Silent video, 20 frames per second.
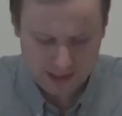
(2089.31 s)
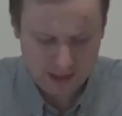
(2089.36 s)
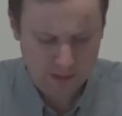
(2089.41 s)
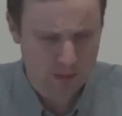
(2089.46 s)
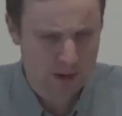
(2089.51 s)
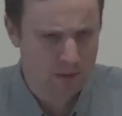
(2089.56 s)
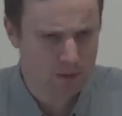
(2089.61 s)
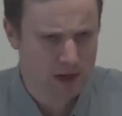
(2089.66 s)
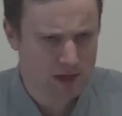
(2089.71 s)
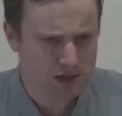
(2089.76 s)

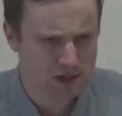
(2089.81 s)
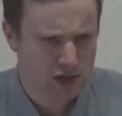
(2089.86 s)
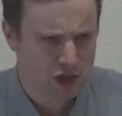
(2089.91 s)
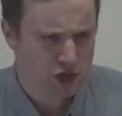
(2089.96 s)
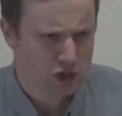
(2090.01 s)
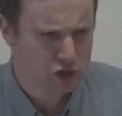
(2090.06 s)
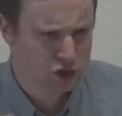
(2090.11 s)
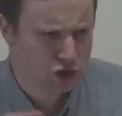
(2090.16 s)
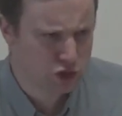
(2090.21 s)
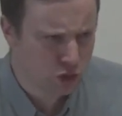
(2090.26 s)
Now, whereas
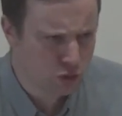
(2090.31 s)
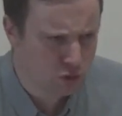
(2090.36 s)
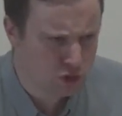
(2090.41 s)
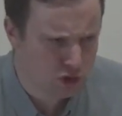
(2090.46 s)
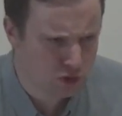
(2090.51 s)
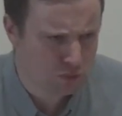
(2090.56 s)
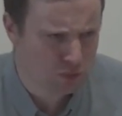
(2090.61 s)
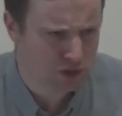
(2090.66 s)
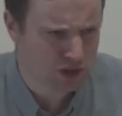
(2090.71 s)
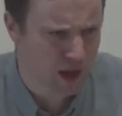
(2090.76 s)

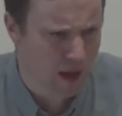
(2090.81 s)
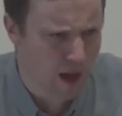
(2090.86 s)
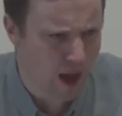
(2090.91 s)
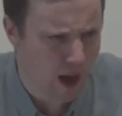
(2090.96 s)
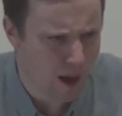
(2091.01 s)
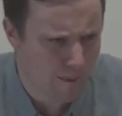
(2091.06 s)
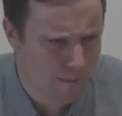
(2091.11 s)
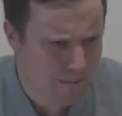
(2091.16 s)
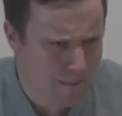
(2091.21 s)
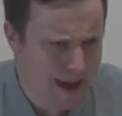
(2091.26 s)
Zeus was a,
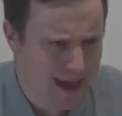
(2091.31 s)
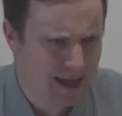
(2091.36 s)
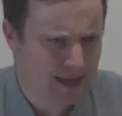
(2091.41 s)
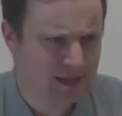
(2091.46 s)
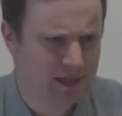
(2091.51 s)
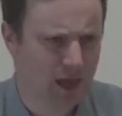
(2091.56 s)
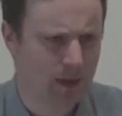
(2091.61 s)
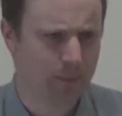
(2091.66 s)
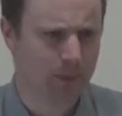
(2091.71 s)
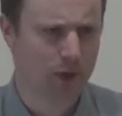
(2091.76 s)
a
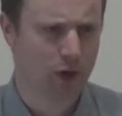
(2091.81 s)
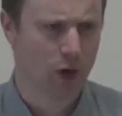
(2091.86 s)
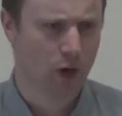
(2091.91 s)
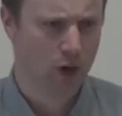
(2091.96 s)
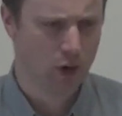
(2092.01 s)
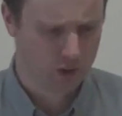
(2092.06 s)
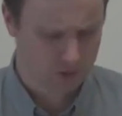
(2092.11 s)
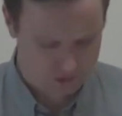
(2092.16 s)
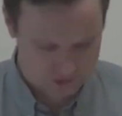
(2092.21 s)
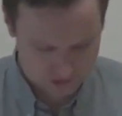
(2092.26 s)
made up
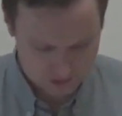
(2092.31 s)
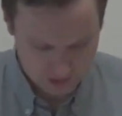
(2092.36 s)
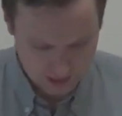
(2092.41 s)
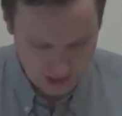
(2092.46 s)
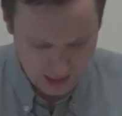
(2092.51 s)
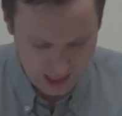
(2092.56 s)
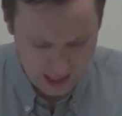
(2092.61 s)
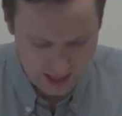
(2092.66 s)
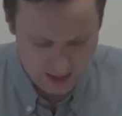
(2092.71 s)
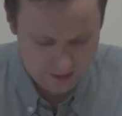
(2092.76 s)
god,
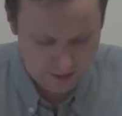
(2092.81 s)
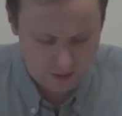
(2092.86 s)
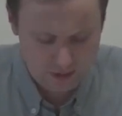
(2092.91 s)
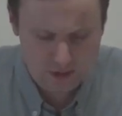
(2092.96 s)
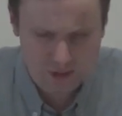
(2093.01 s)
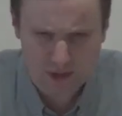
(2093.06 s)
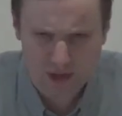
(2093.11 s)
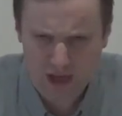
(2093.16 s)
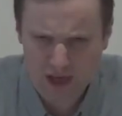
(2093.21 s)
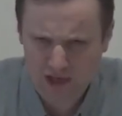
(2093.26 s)
uh,
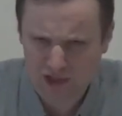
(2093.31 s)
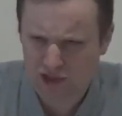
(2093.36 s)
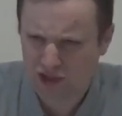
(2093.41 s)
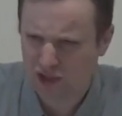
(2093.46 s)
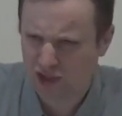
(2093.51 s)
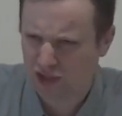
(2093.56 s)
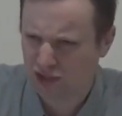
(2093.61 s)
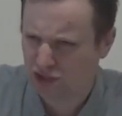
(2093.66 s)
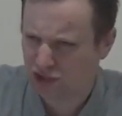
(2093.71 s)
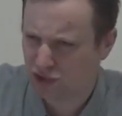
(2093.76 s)
a, a,
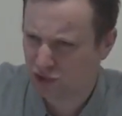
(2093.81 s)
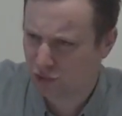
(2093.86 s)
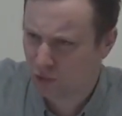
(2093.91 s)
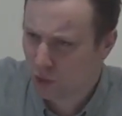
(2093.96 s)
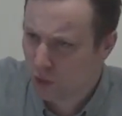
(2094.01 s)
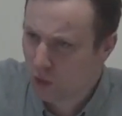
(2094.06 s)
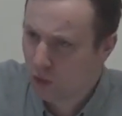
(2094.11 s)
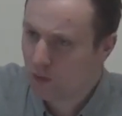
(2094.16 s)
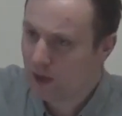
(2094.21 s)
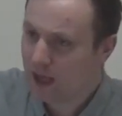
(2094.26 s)

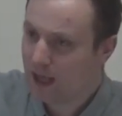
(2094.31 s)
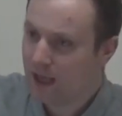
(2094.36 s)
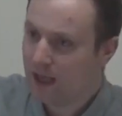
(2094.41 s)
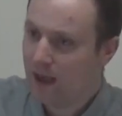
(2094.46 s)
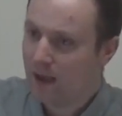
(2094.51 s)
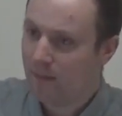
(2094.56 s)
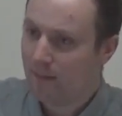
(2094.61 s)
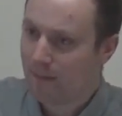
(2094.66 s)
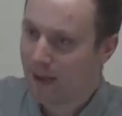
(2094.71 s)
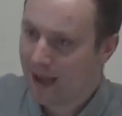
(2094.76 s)
story
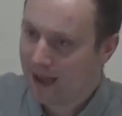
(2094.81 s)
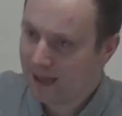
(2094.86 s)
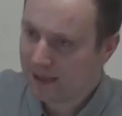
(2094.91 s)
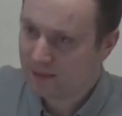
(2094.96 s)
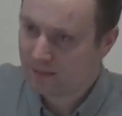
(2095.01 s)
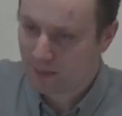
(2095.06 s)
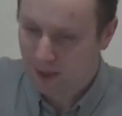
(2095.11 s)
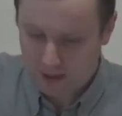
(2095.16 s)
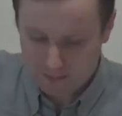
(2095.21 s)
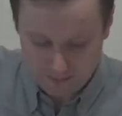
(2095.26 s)

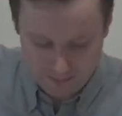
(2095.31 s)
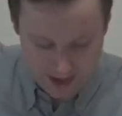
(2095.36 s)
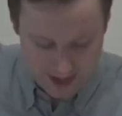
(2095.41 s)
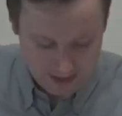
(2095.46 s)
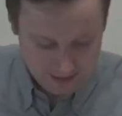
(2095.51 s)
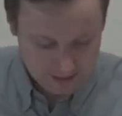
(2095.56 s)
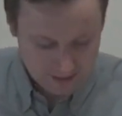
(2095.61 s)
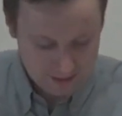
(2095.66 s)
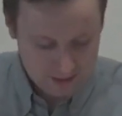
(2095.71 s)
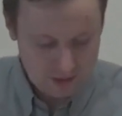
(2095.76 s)
made by
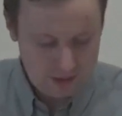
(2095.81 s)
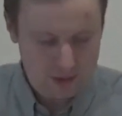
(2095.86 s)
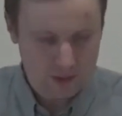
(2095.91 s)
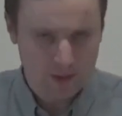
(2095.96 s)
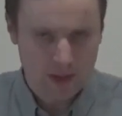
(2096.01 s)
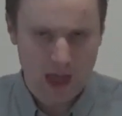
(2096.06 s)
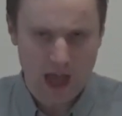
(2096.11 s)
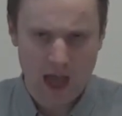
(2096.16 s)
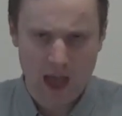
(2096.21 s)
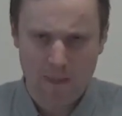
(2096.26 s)
men
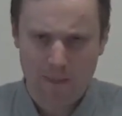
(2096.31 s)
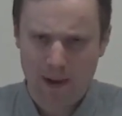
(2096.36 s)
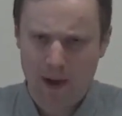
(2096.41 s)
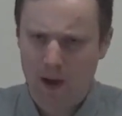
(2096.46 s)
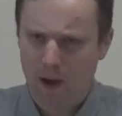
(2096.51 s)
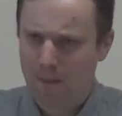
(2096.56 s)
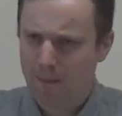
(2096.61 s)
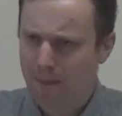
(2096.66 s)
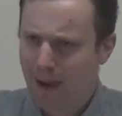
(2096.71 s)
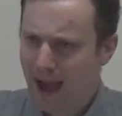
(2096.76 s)
uh,
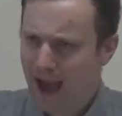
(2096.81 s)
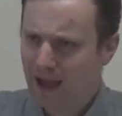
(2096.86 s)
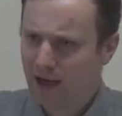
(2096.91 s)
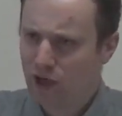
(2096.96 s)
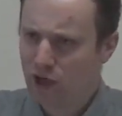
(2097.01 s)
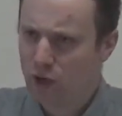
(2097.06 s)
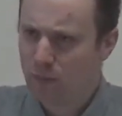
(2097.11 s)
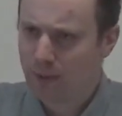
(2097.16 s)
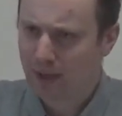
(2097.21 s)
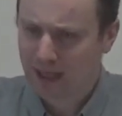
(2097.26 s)
about a
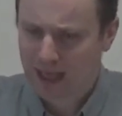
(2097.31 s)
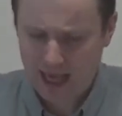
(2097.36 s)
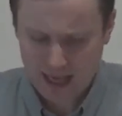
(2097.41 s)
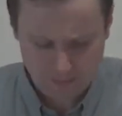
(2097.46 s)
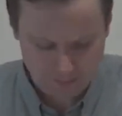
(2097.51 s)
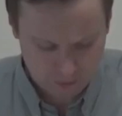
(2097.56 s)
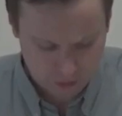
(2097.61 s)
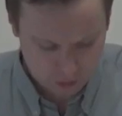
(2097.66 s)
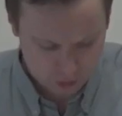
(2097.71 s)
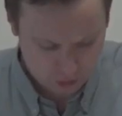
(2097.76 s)
man who
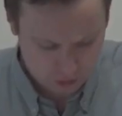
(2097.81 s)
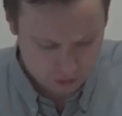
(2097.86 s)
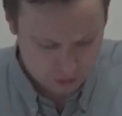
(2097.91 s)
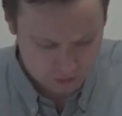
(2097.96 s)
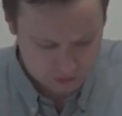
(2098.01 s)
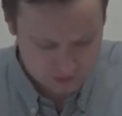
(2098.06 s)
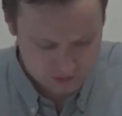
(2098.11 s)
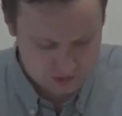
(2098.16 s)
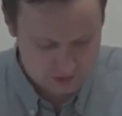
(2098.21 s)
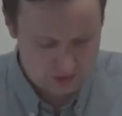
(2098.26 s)
became
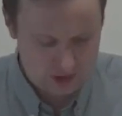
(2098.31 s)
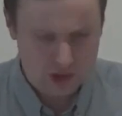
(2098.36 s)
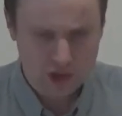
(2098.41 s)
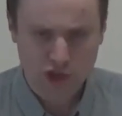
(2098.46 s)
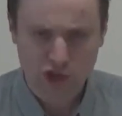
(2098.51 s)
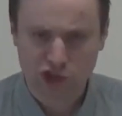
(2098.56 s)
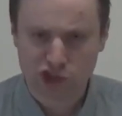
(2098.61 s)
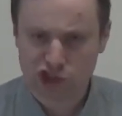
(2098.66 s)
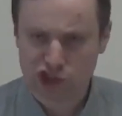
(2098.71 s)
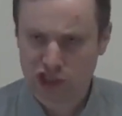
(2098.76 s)
God,
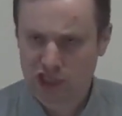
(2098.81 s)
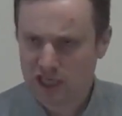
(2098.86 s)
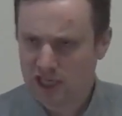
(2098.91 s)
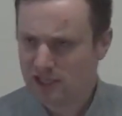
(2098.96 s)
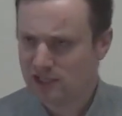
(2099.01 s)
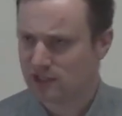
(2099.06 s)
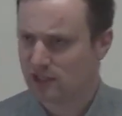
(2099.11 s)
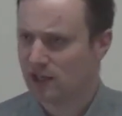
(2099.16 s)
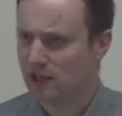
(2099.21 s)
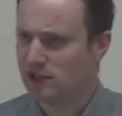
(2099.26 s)

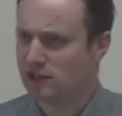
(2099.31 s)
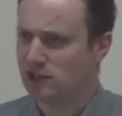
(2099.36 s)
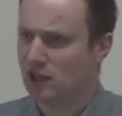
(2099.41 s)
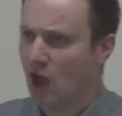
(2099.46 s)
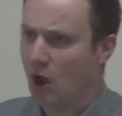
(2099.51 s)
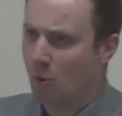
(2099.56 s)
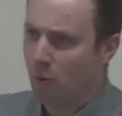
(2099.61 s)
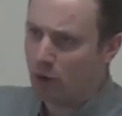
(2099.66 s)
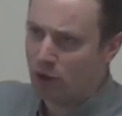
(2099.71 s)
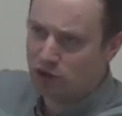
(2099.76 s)
Jesus
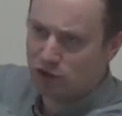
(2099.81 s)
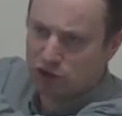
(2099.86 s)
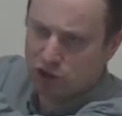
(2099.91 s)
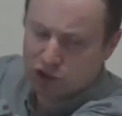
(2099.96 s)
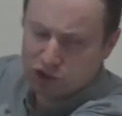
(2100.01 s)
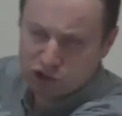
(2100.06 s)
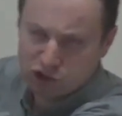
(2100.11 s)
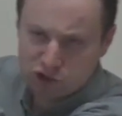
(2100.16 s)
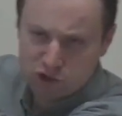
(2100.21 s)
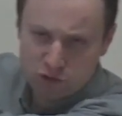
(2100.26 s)
was
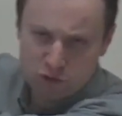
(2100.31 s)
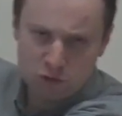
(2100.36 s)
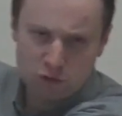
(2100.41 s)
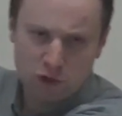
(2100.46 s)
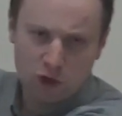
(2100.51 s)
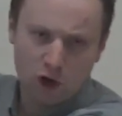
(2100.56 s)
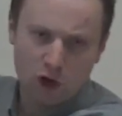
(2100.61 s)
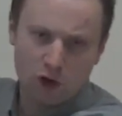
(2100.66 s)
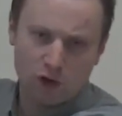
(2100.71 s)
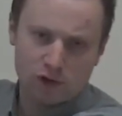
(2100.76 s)
the
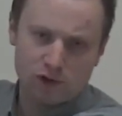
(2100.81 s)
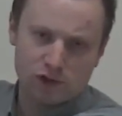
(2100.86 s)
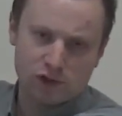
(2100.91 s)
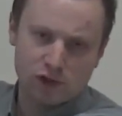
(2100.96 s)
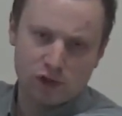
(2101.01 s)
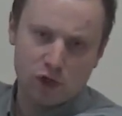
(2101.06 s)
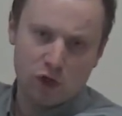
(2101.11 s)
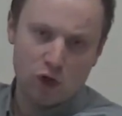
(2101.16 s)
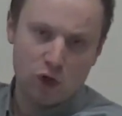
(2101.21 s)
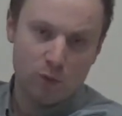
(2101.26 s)
true God
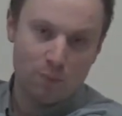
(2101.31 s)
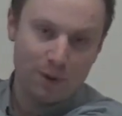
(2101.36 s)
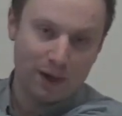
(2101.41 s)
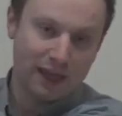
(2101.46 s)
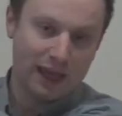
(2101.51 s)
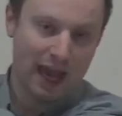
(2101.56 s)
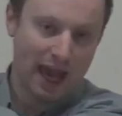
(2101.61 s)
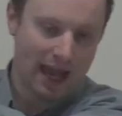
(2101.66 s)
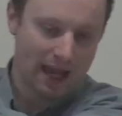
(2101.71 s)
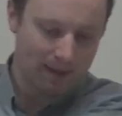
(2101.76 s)
who
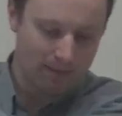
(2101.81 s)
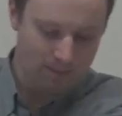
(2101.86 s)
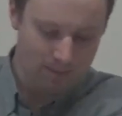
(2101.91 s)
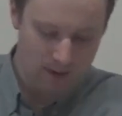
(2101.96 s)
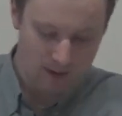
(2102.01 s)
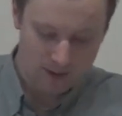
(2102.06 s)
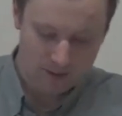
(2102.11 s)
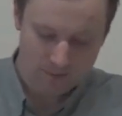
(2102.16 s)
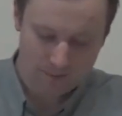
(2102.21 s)
became